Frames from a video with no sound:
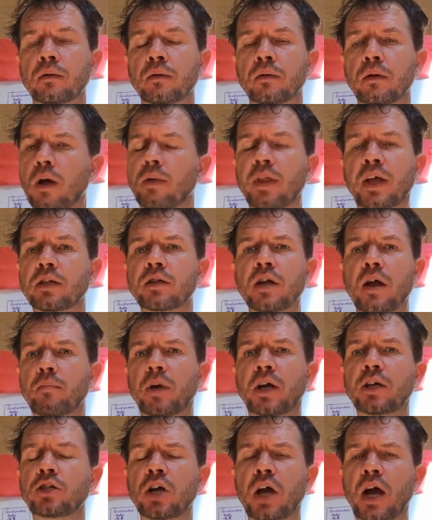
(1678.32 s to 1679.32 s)
Oh, that's not
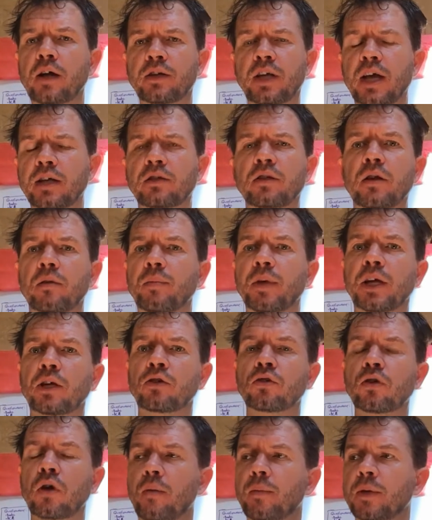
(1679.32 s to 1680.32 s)
my child. Yes, they're being
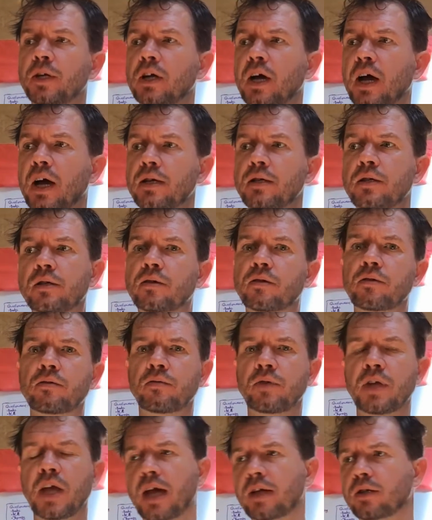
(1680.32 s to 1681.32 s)
traumatized.
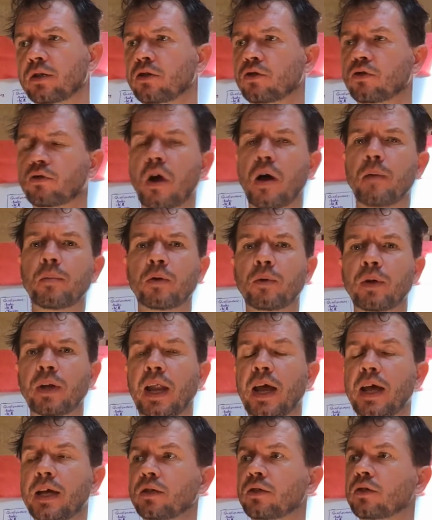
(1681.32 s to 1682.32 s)
Yes, trauma
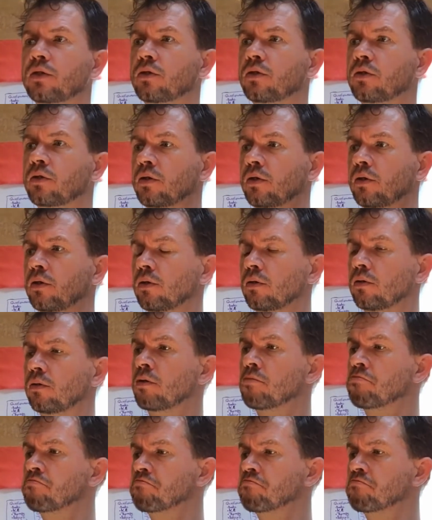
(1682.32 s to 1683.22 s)
relates to